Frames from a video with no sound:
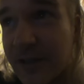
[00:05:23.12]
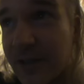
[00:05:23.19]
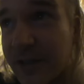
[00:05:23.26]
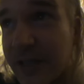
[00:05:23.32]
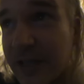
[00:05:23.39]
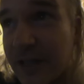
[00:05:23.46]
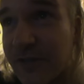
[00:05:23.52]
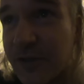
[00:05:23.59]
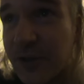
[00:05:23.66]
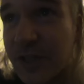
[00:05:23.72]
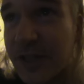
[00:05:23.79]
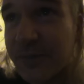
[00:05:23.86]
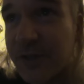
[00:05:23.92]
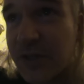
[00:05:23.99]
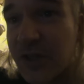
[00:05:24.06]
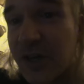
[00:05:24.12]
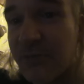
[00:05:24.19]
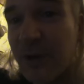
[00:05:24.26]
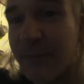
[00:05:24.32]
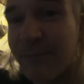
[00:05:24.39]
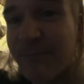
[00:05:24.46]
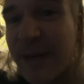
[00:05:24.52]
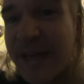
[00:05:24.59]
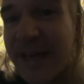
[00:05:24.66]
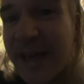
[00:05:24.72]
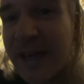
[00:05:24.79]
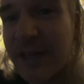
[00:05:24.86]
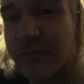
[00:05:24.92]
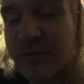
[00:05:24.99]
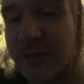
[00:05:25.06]
Okay, if you look up the term
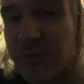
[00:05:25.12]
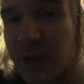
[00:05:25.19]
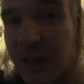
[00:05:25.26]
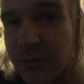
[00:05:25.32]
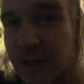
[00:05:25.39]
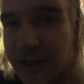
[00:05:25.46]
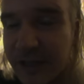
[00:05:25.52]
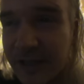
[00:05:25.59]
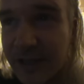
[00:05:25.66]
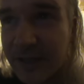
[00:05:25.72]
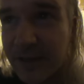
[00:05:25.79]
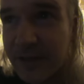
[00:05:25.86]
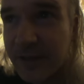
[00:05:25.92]
banana republic,